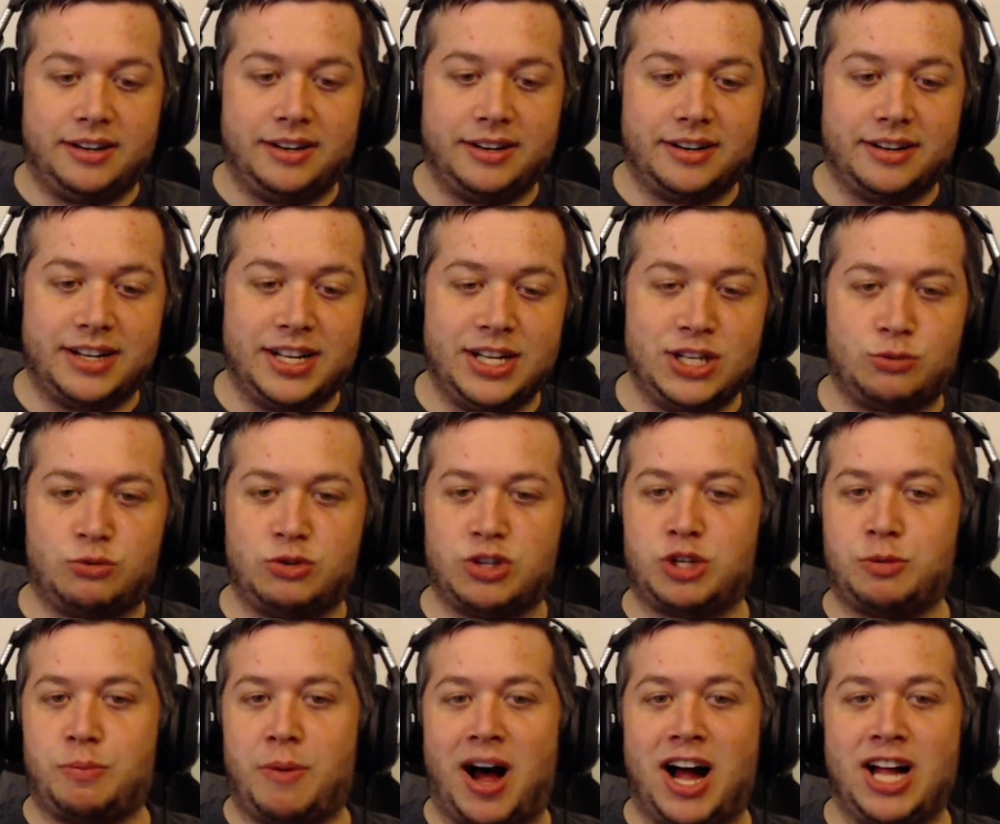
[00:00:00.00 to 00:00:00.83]
his
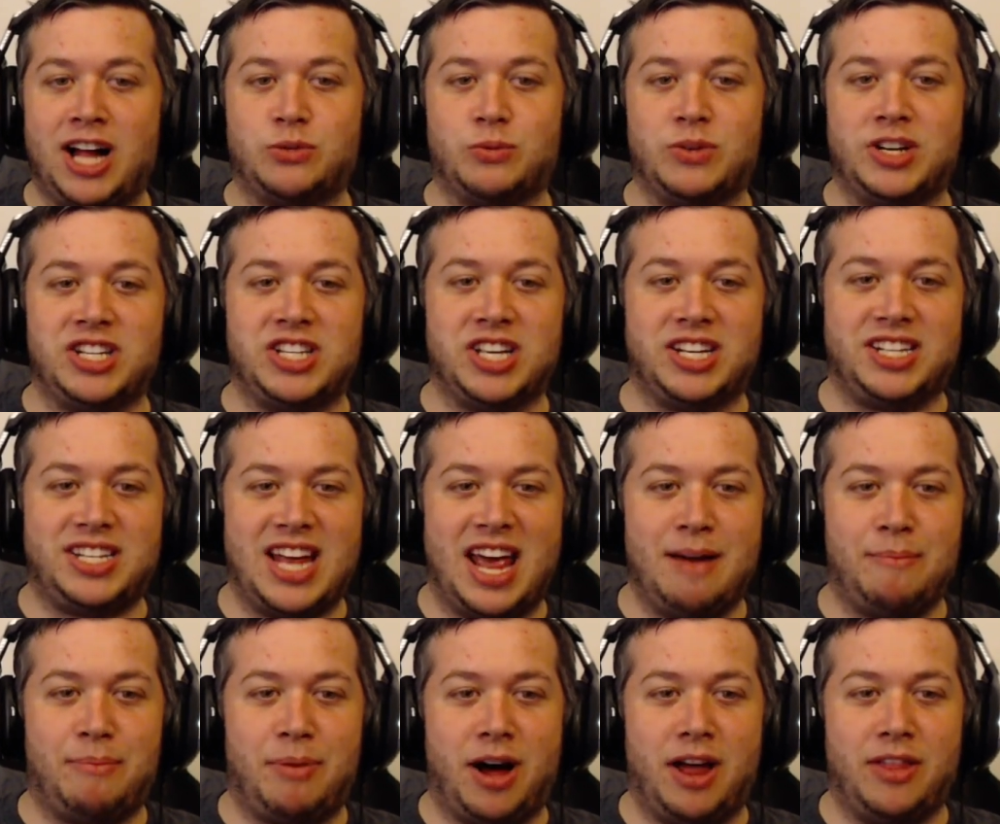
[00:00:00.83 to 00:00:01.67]
response when he said
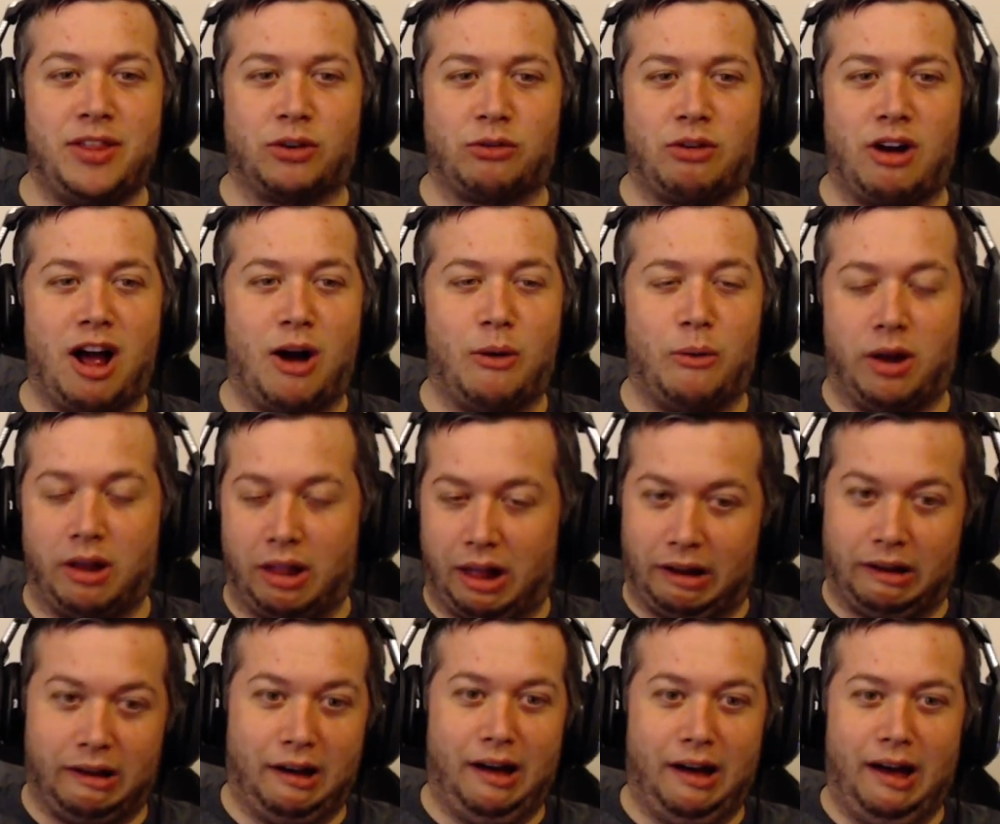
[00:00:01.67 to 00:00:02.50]
tampon, in the crowd went
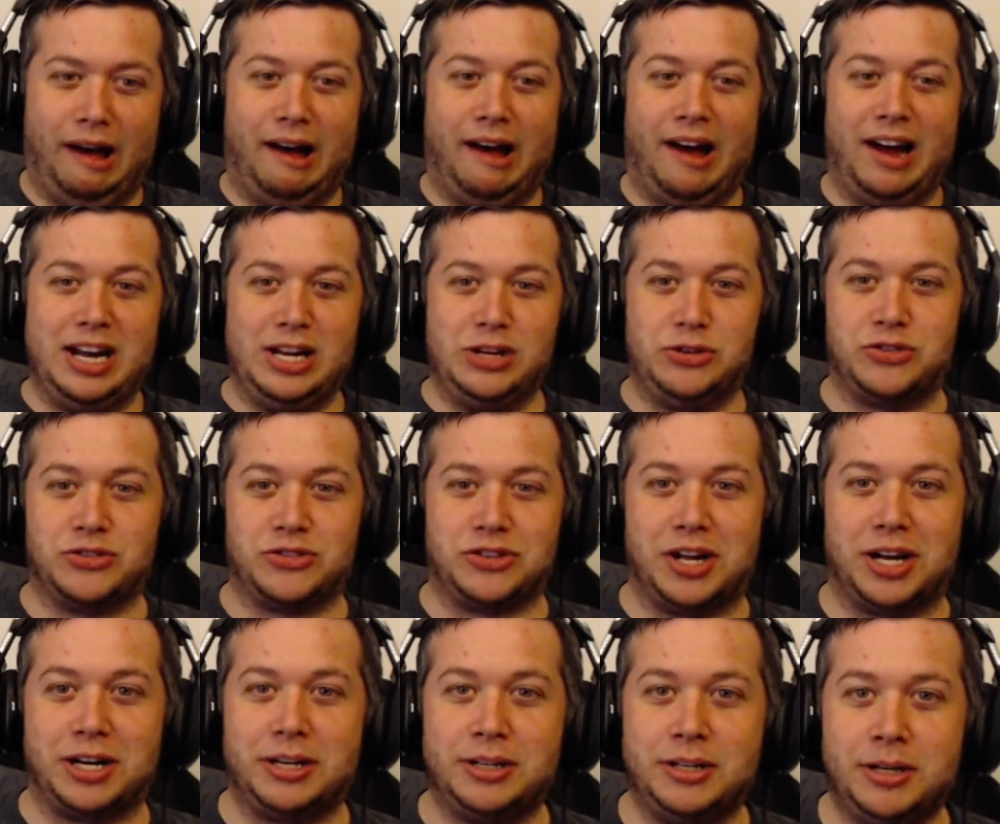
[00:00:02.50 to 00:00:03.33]
like, oh, and he was just
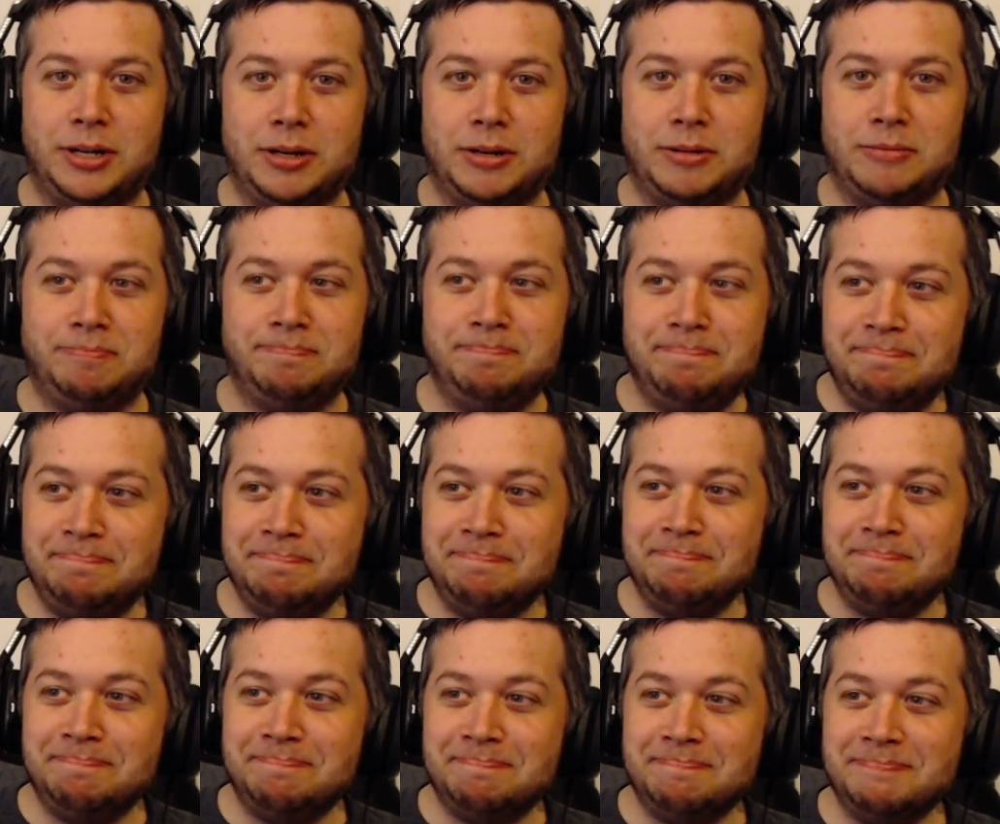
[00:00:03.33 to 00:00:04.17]
like
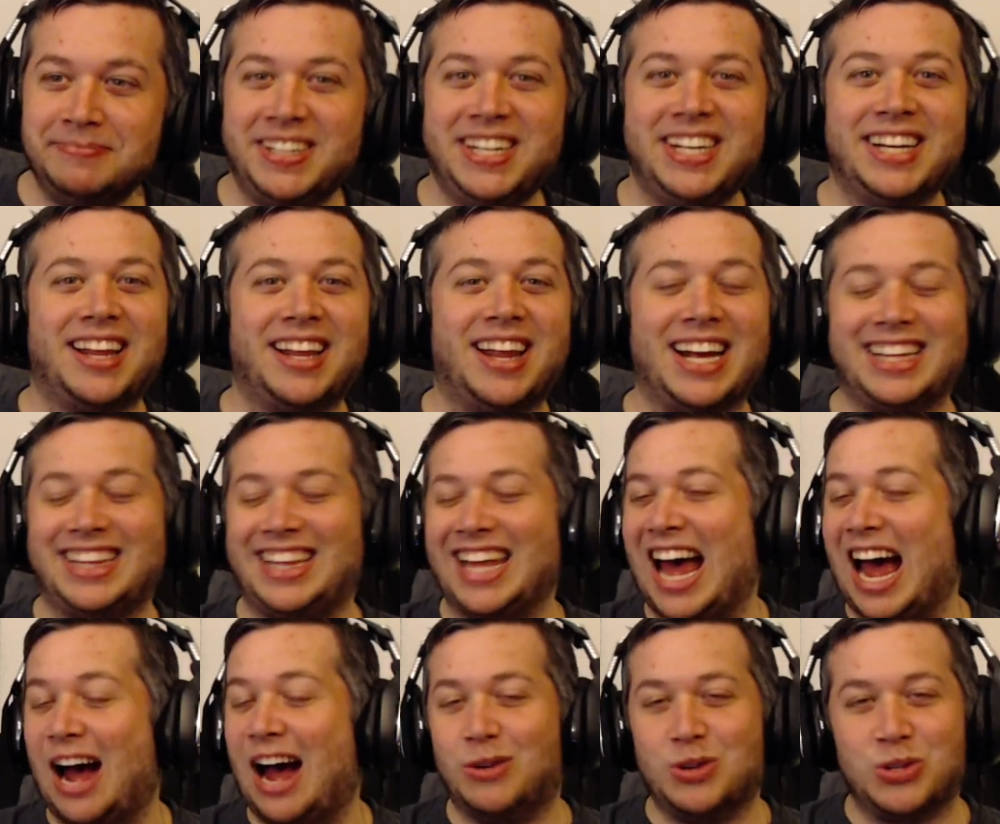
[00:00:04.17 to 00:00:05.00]

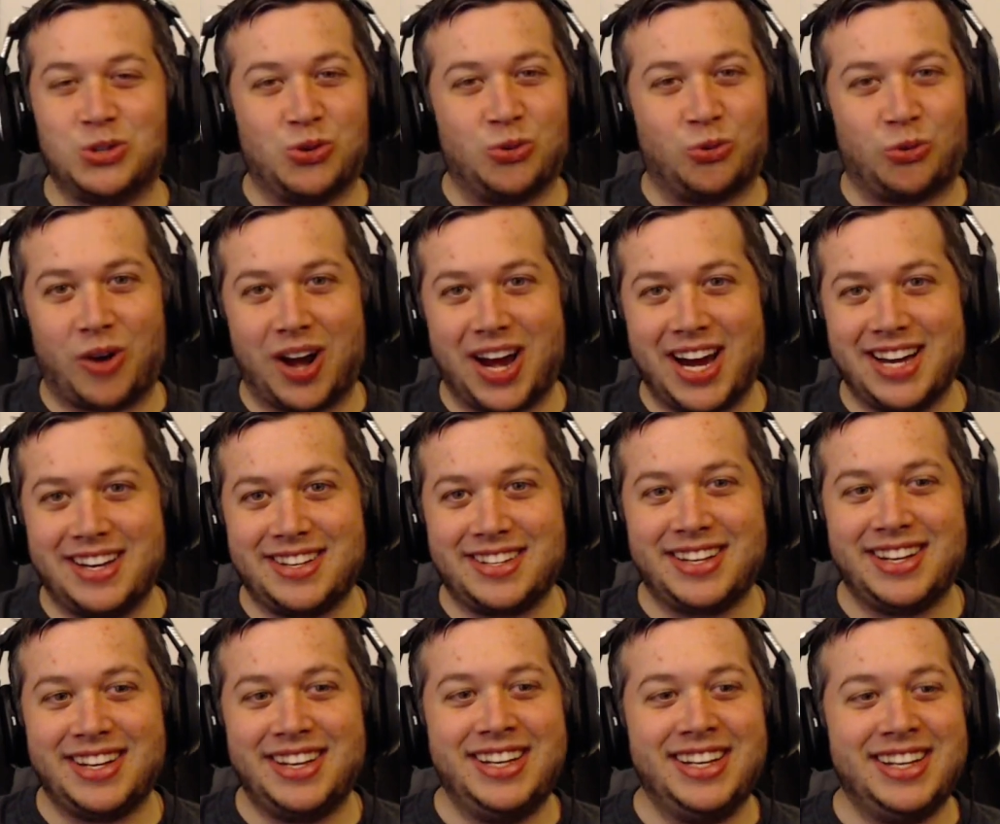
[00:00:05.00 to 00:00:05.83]
that was great.
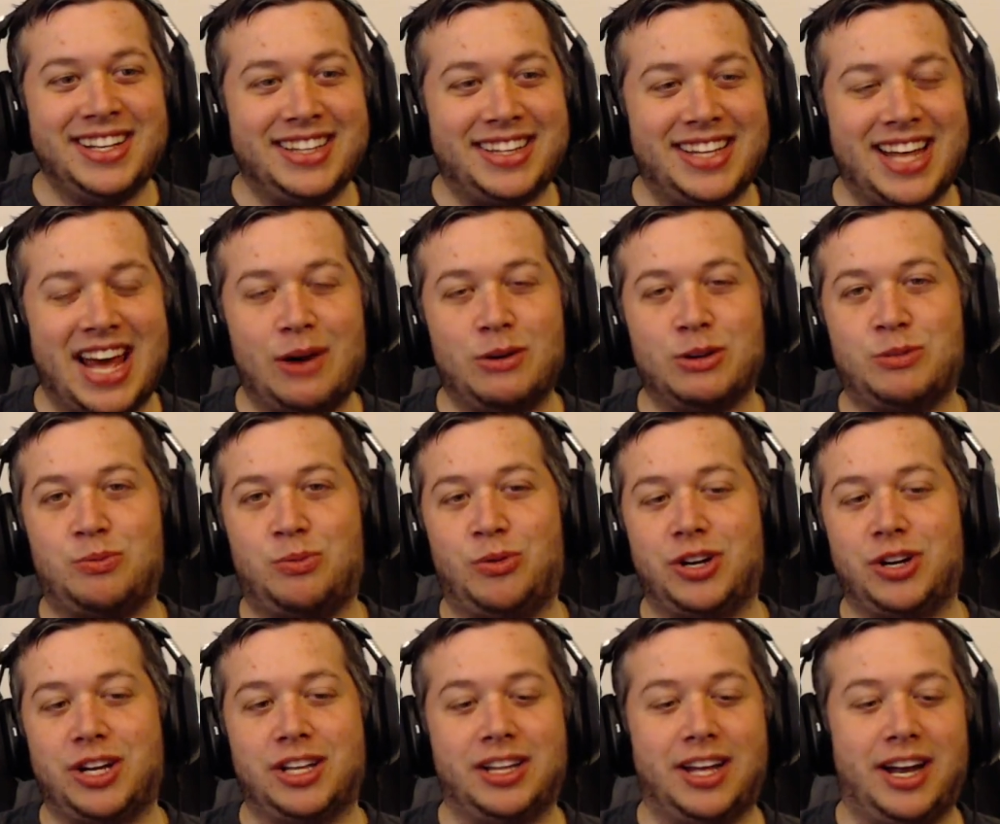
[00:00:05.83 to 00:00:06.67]
That was
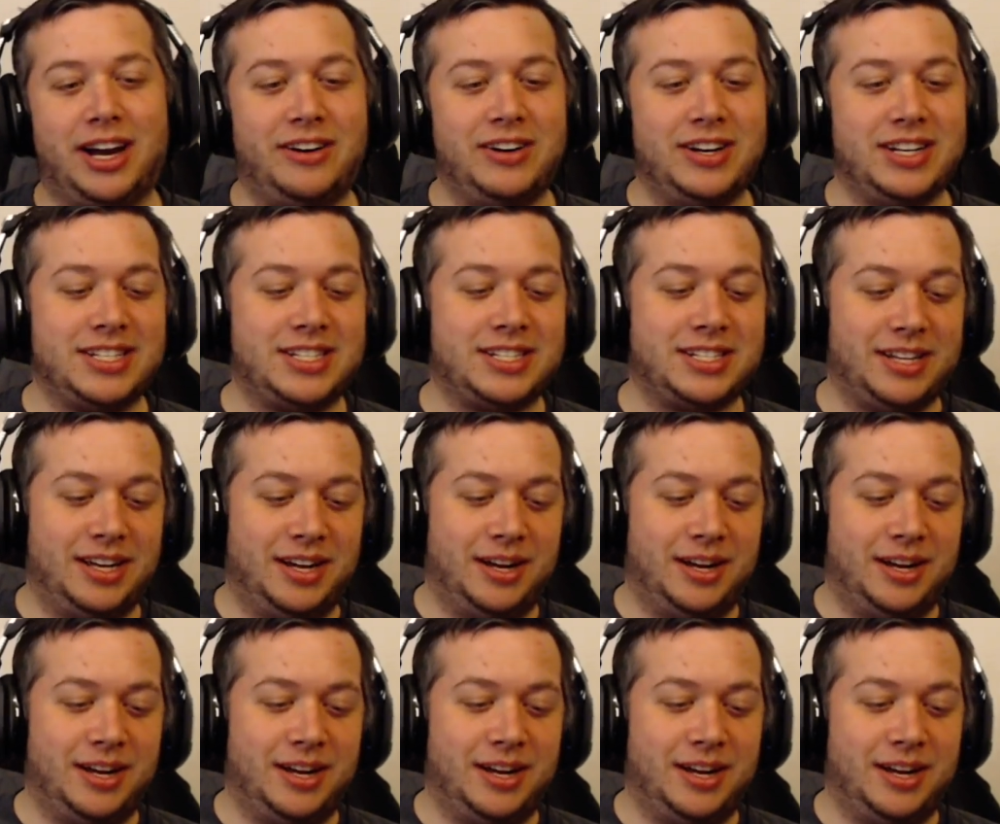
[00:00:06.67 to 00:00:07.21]
pretty hilarious.